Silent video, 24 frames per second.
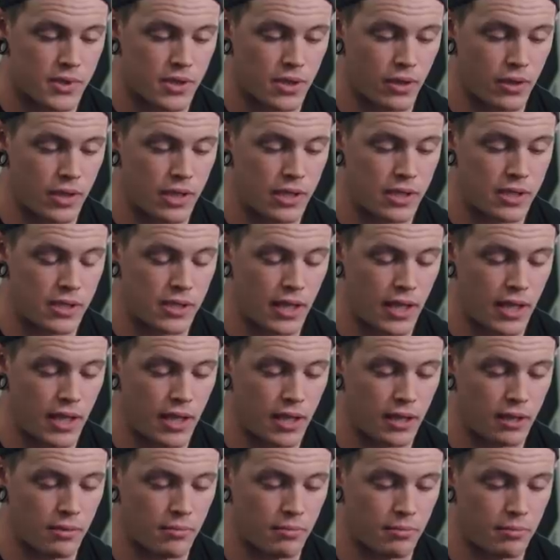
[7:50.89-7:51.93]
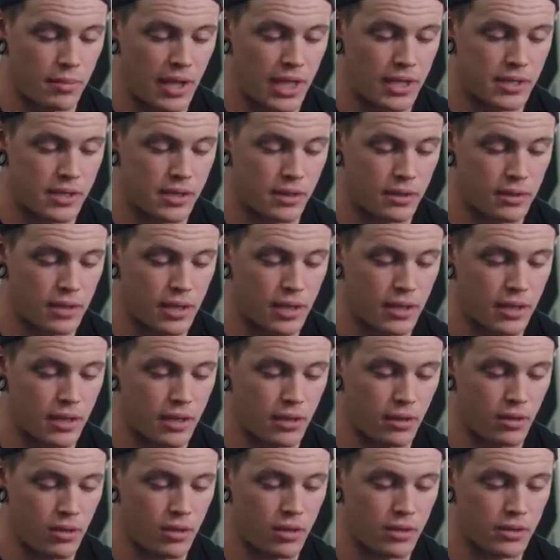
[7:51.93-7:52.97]
So he's saying basically
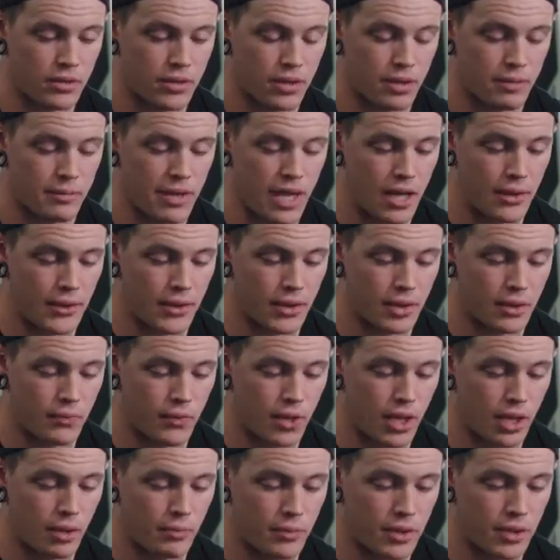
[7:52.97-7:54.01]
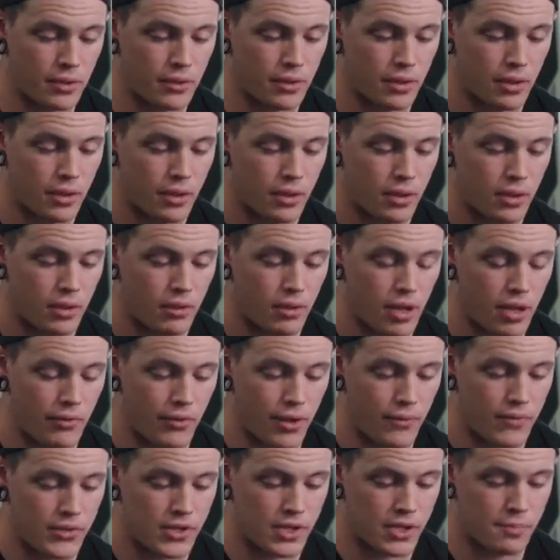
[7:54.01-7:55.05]
that long-term athlete development, a lot
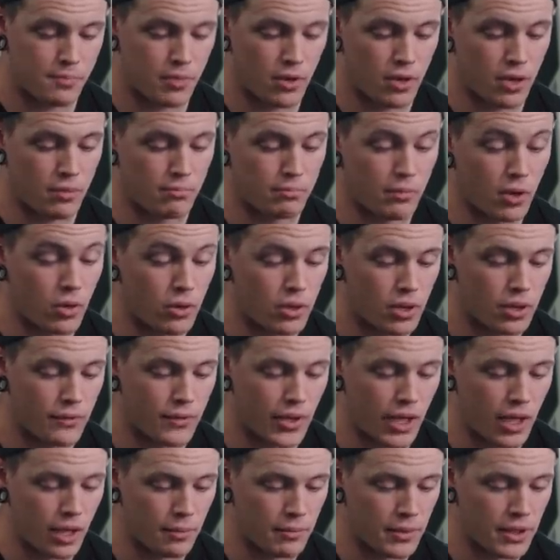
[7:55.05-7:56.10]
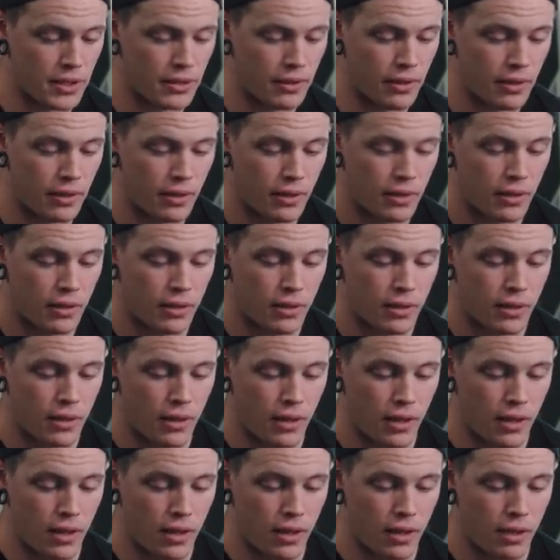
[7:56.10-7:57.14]
of emphasis put on motor development,
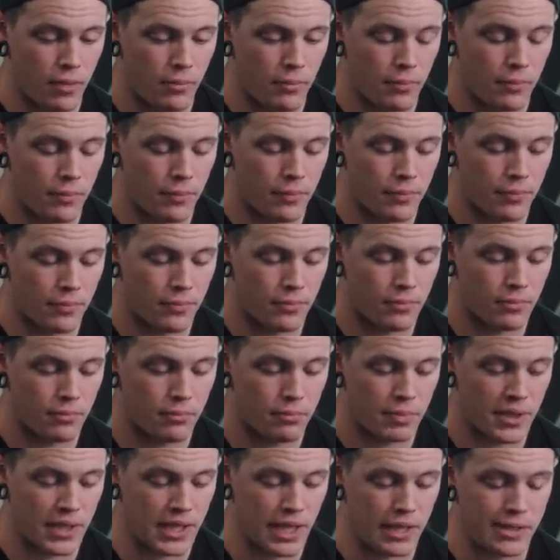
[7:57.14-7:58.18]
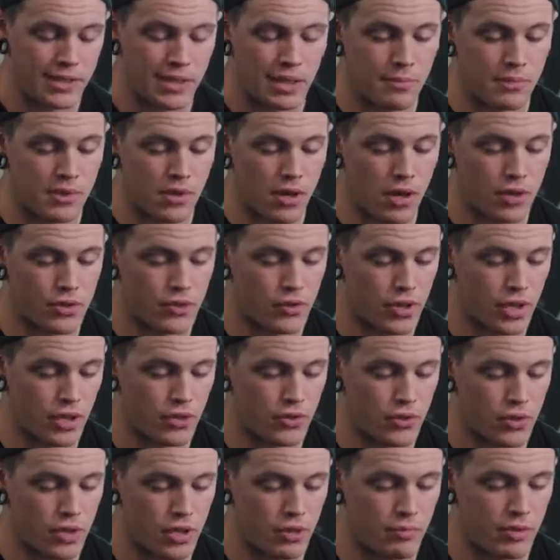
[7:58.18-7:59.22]
but that seems
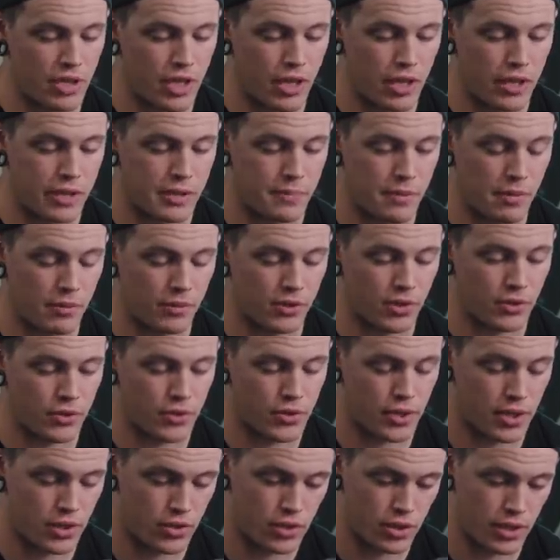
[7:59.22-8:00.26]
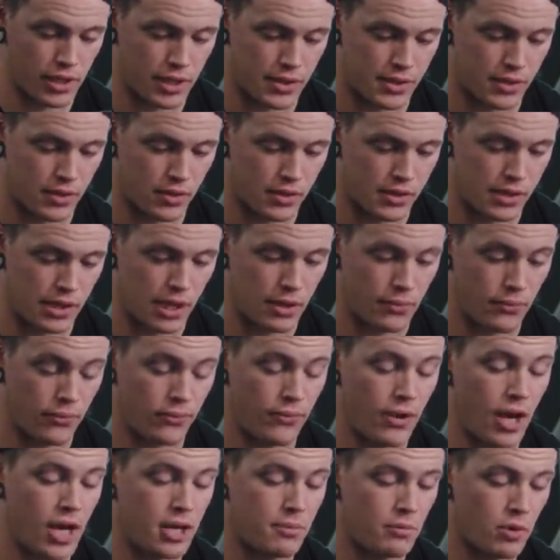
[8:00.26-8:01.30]
contradictory because people don't traditionally associate
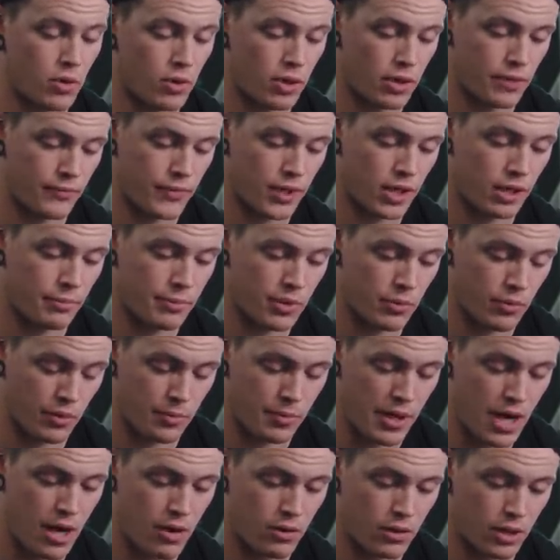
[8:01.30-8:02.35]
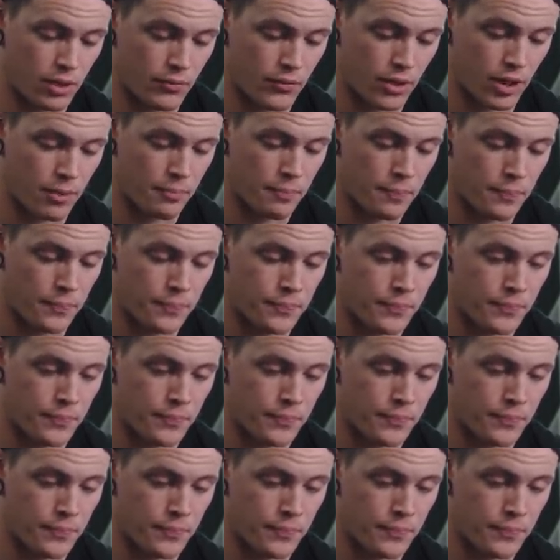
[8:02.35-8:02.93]
fine motor development with powerlifting.